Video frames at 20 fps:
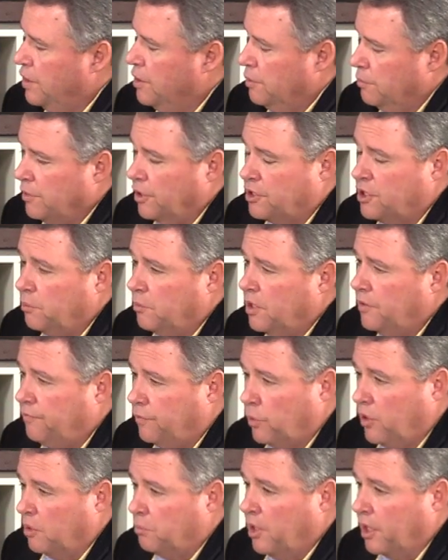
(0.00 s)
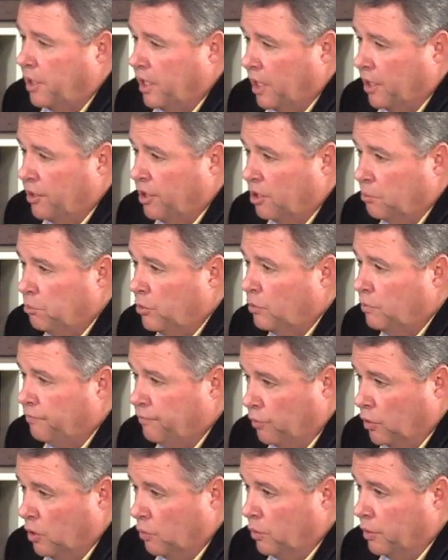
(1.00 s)
But to me, for Emery County to move
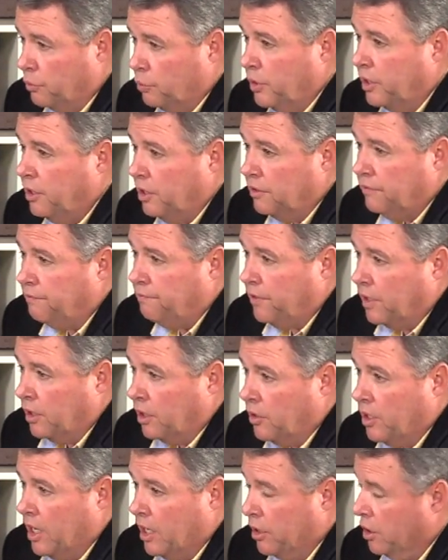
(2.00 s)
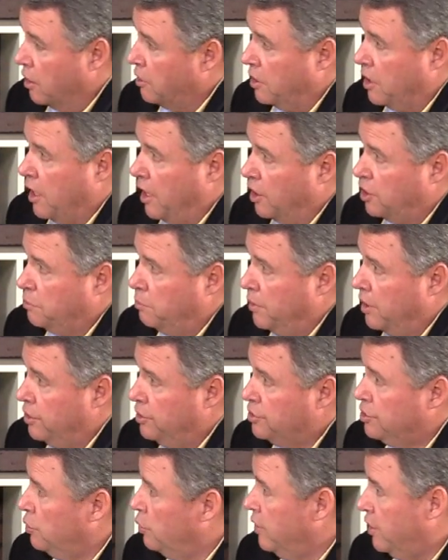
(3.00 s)
forward, we need to figure out our tax base
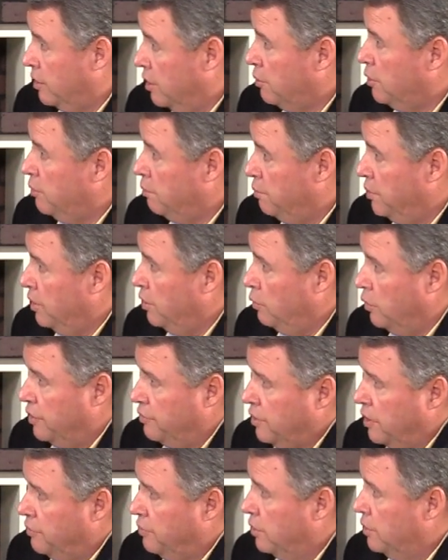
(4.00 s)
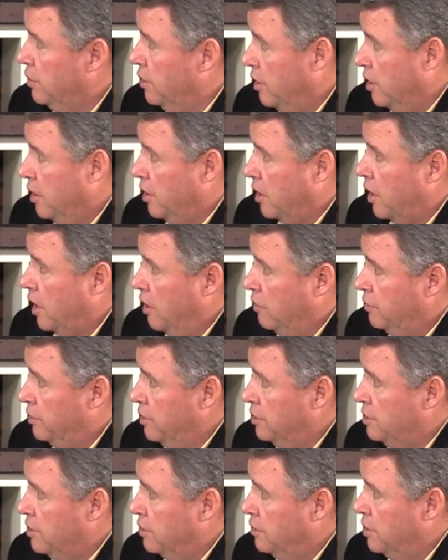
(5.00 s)
so we can compete with other
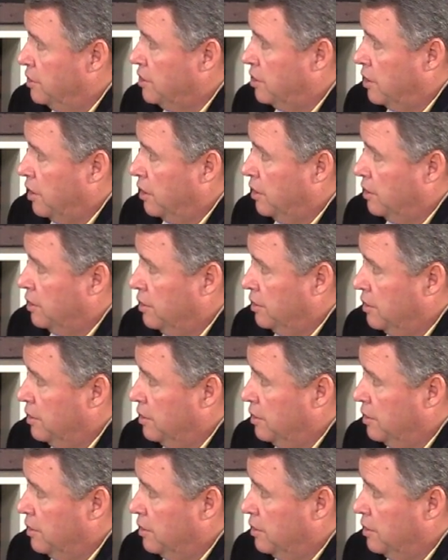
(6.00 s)
counties in the state.